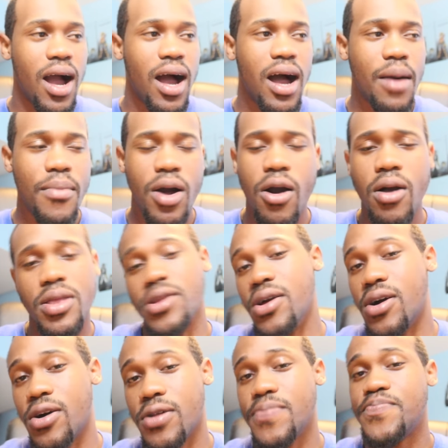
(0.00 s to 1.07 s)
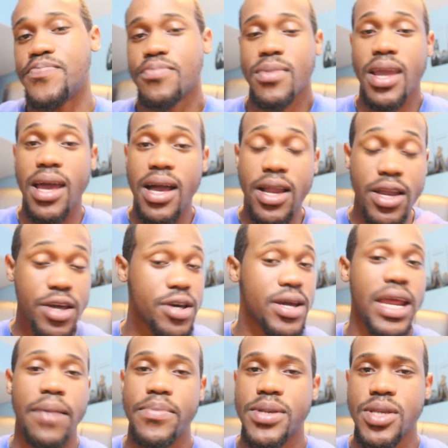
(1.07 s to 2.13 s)
um, all in all, a
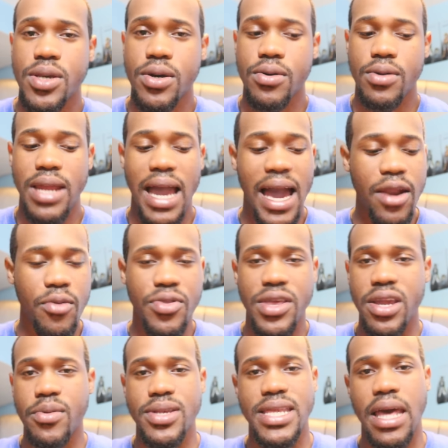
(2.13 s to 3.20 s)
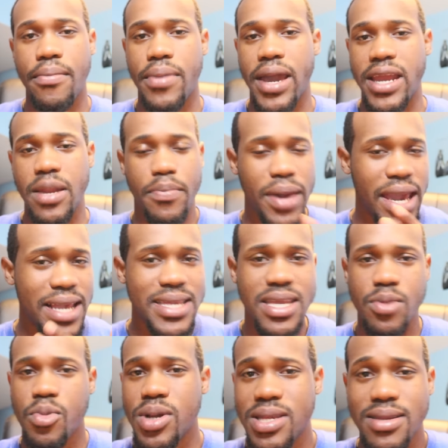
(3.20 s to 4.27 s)
good episode. I don't think it was that bad. The
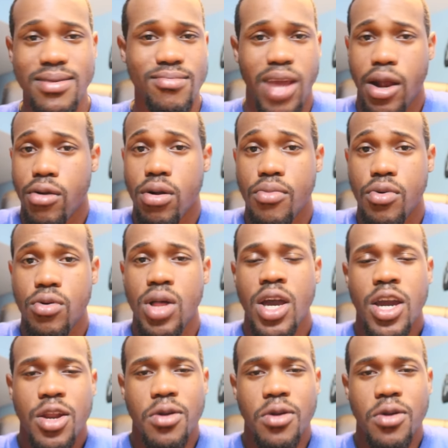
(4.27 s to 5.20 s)
pacing wasn't terrible.